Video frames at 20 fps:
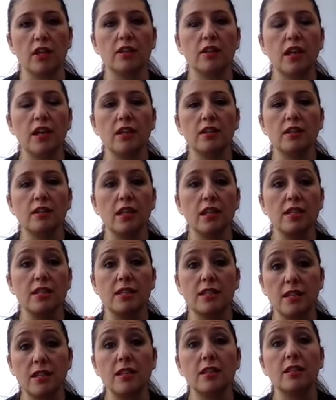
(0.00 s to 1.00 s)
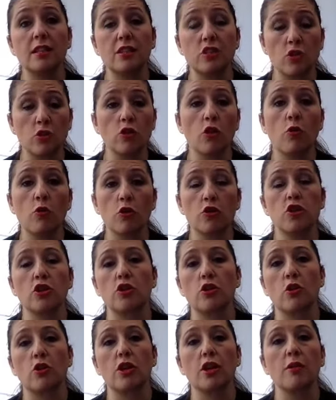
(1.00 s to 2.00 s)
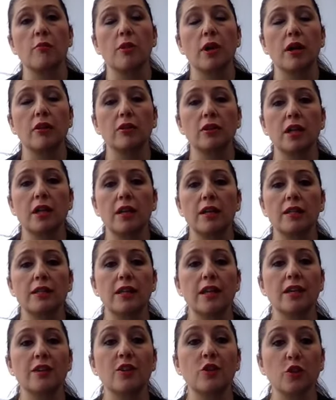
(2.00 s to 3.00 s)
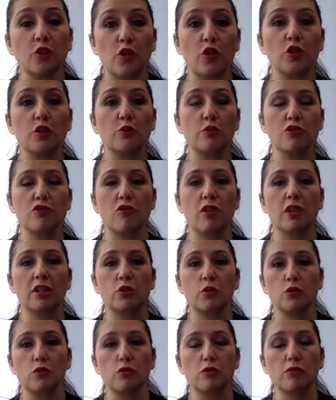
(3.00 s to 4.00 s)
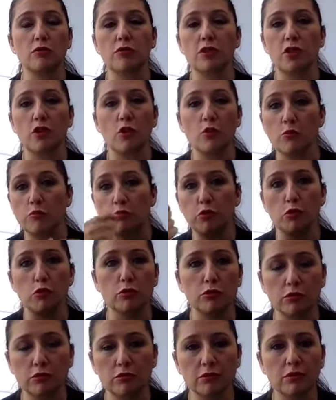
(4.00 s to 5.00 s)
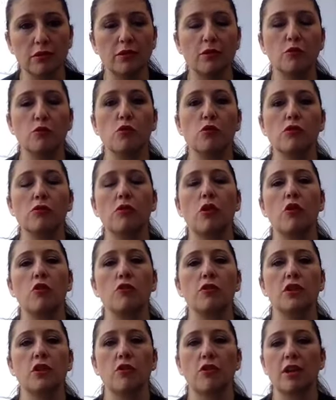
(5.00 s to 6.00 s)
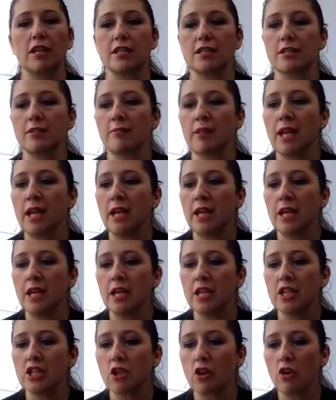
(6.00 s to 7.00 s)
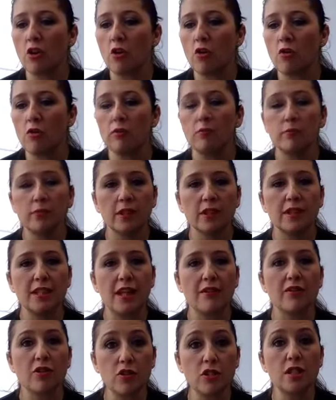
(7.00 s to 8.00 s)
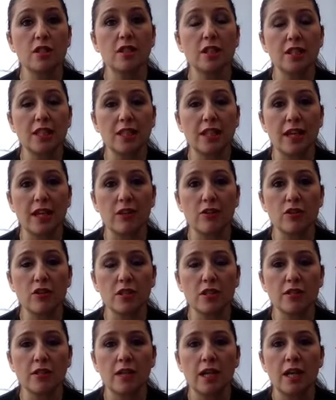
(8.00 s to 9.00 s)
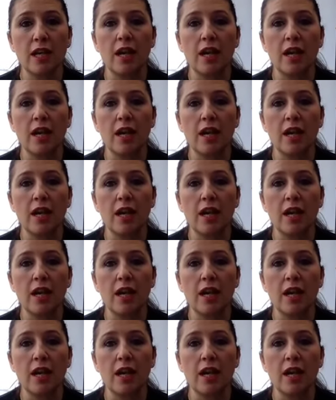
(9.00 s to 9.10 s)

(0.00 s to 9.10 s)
and then they see that you know what you're talking about, and they're not going to try to, pull wool over your eyes. So devil is in the details.